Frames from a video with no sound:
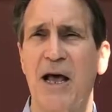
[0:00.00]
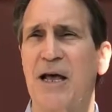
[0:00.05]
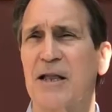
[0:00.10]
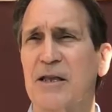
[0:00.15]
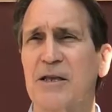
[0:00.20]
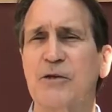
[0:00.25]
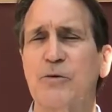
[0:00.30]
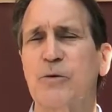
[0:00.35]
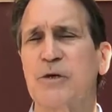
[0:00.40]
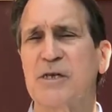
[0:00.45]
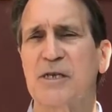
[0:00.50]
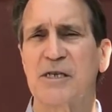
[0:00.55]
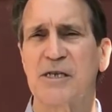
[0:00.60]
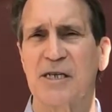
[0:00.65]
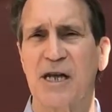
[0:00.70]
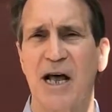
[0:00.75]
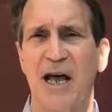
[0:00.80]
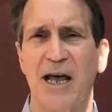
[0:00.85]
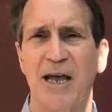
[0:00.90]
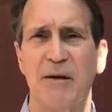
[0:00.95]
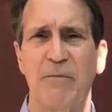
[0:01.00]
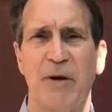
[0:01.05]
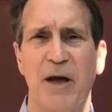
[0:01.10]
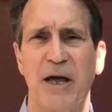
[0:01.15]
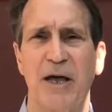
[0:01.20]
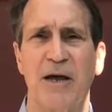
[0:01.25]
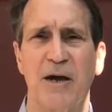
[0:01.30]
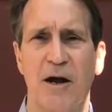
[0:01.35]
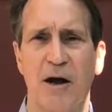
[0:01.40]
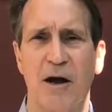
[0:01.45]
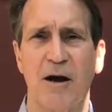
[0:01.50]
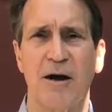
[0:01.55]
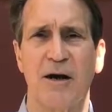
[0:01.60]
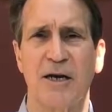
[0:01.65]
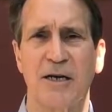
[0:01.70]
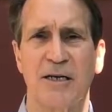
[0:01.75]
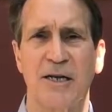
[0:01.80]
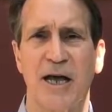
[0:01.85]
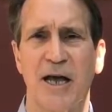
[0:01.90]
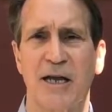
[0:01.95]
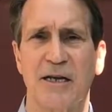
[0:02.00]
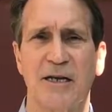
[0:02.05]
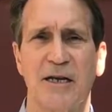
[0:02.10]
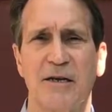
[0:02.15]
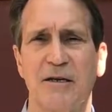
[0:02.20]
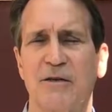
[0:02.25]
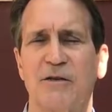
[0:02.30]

This was designed by an architect and